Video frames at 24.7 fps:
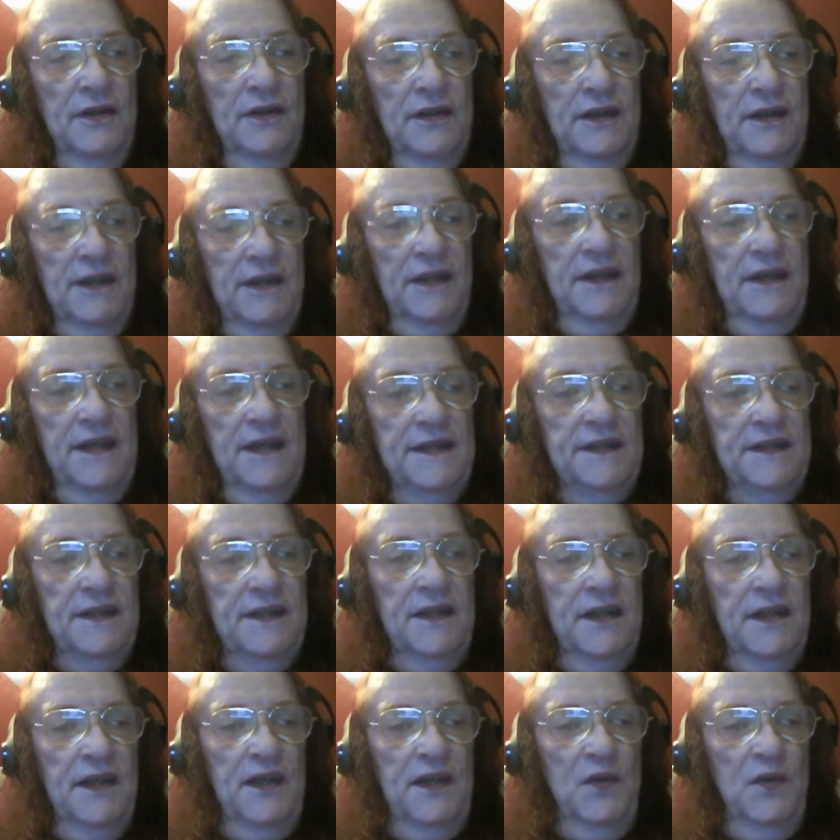In
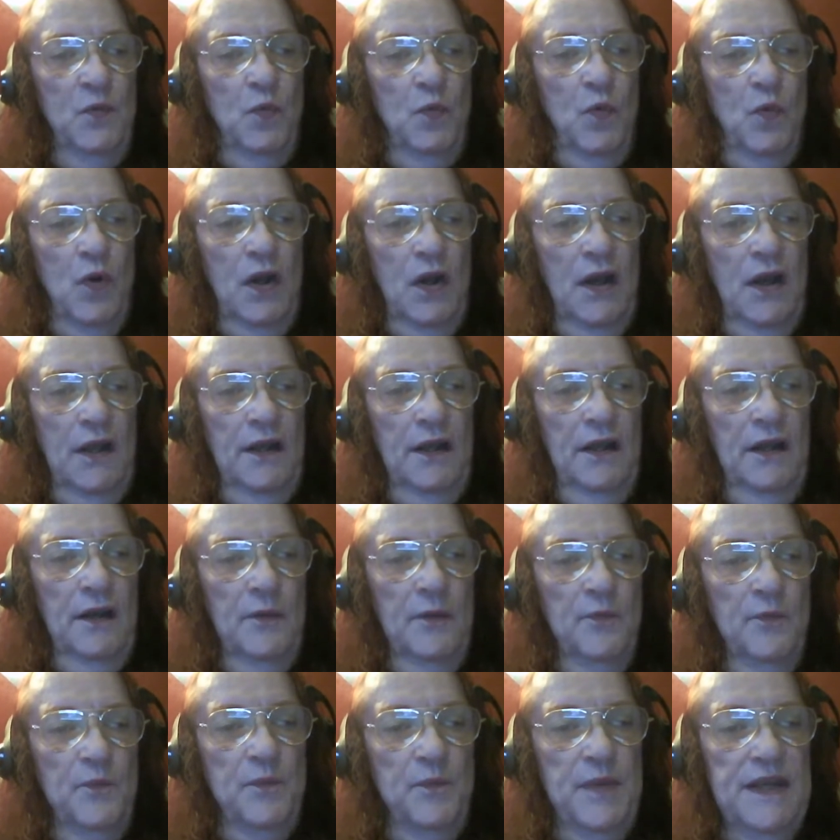
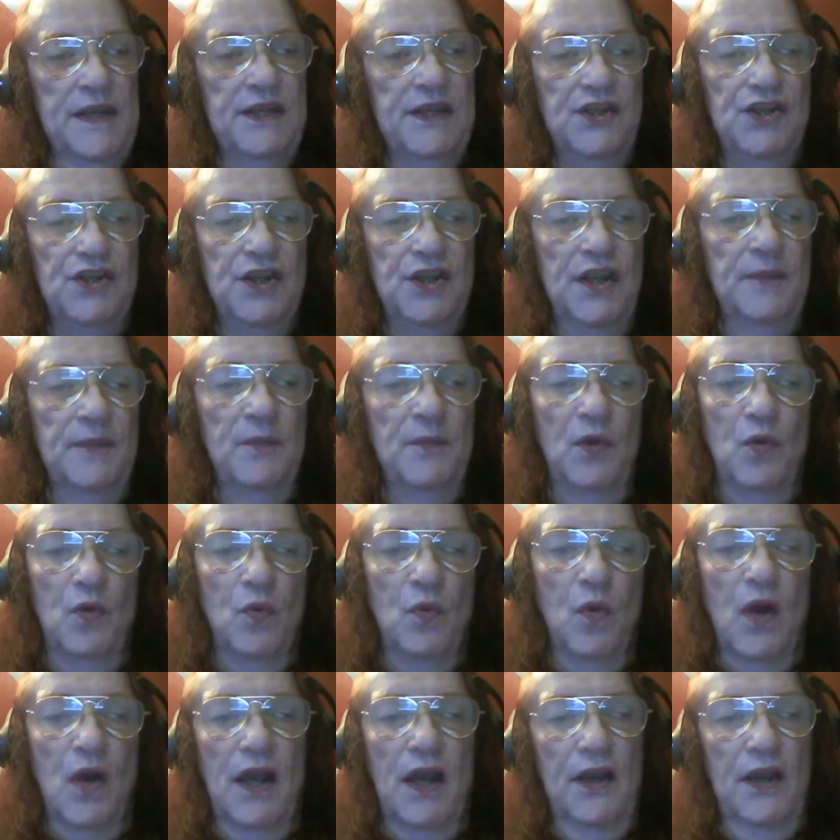1881, P.J.
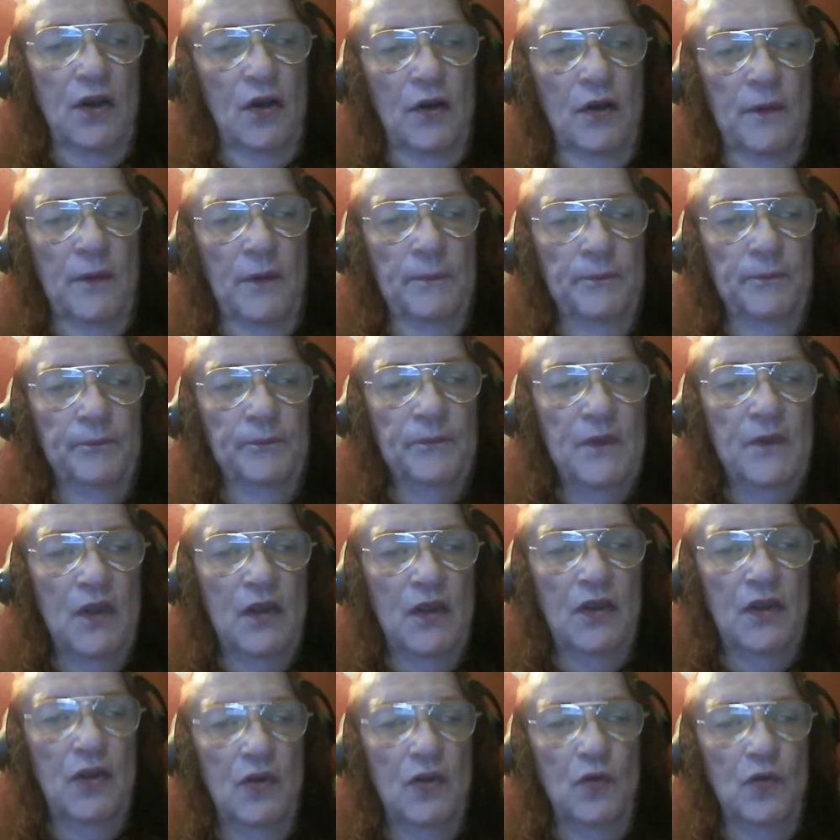McGuire,
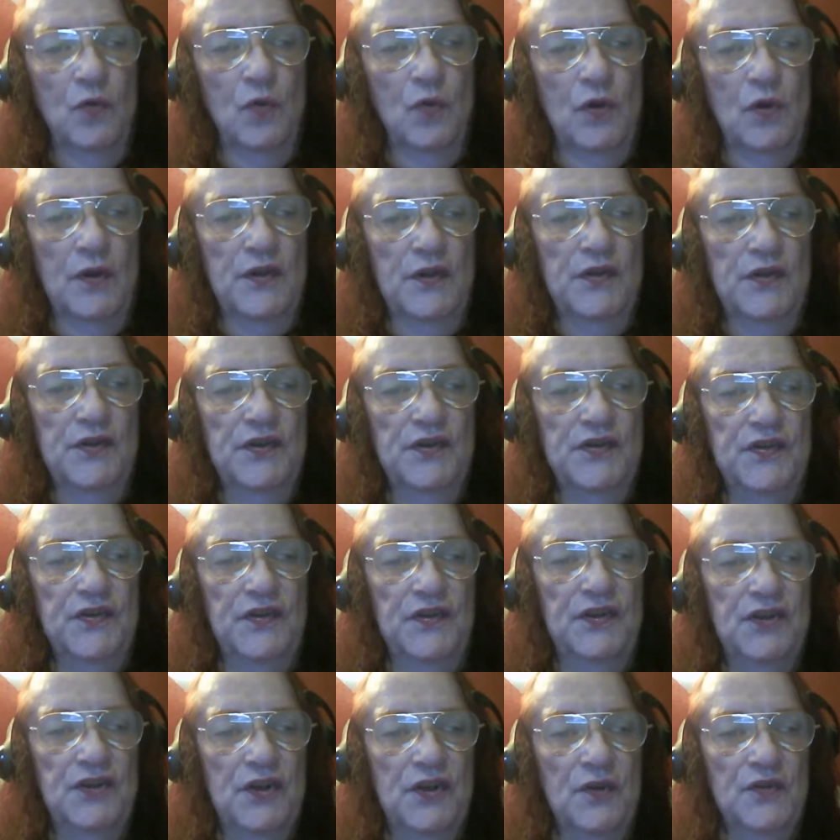who was
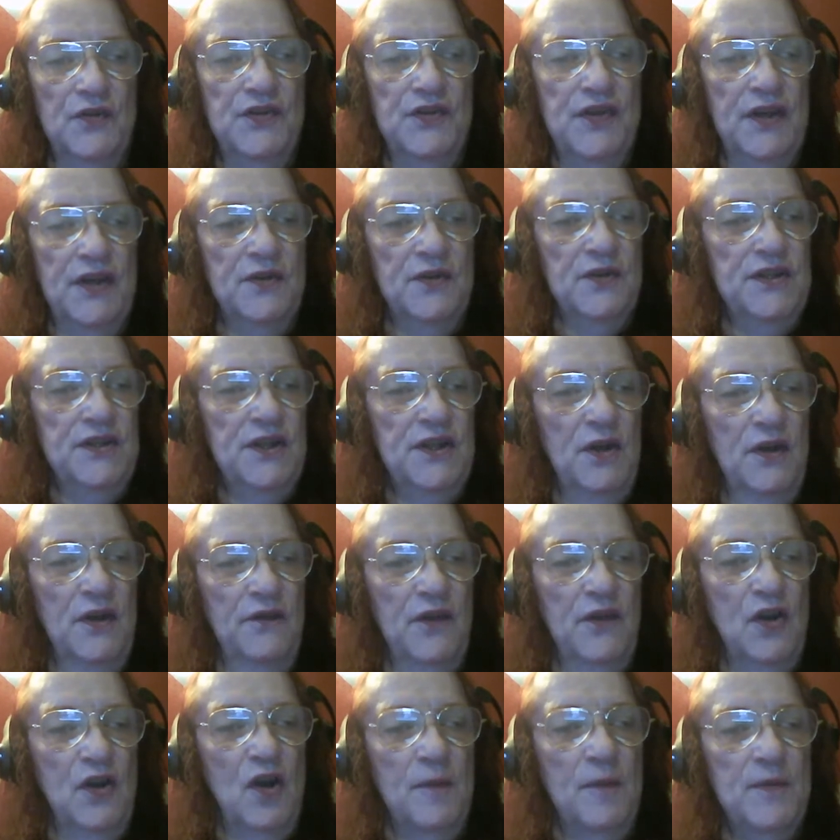the General Secretary of
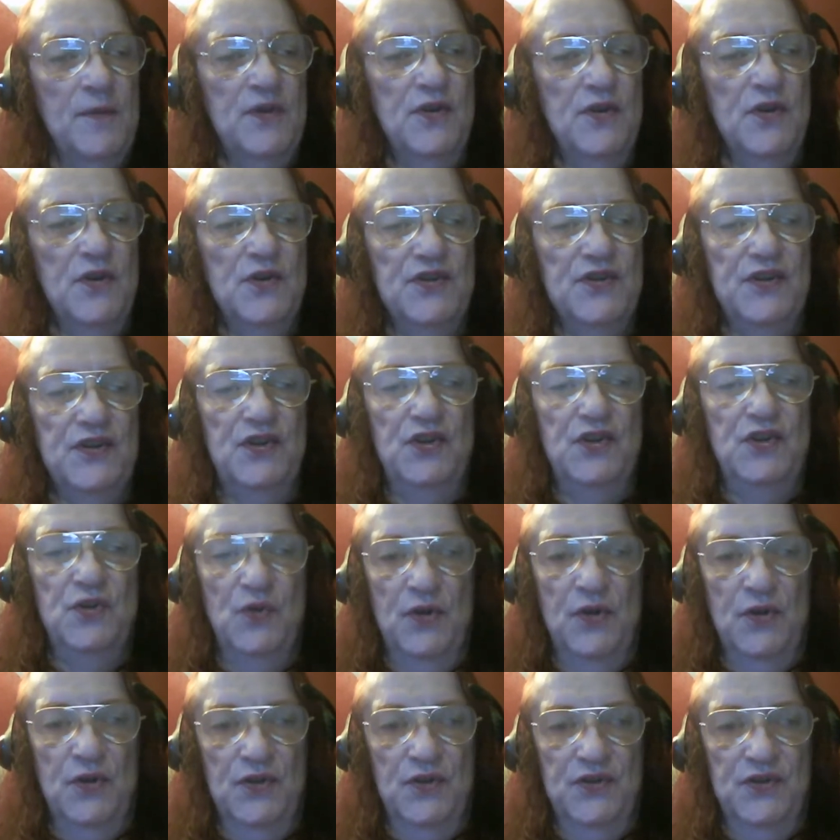the Carpenters and
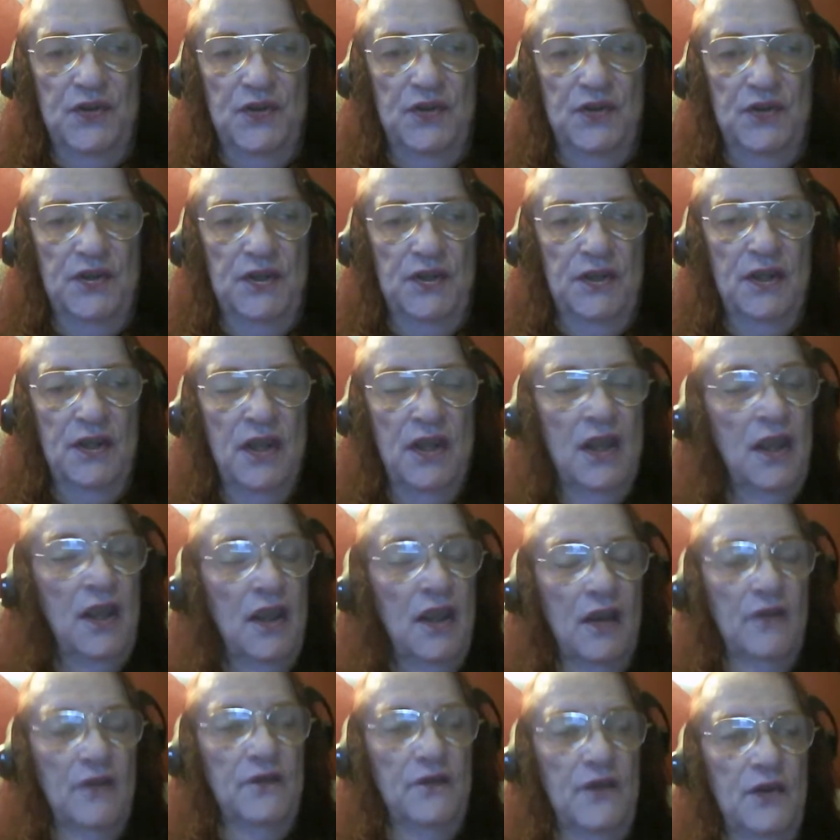Joiners Union
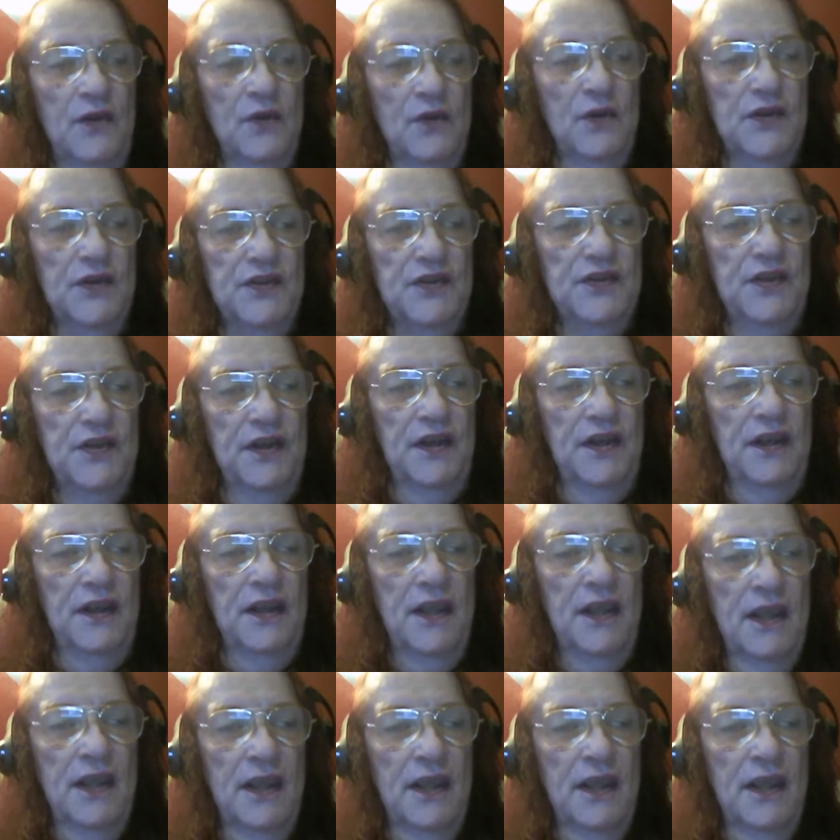of New York City.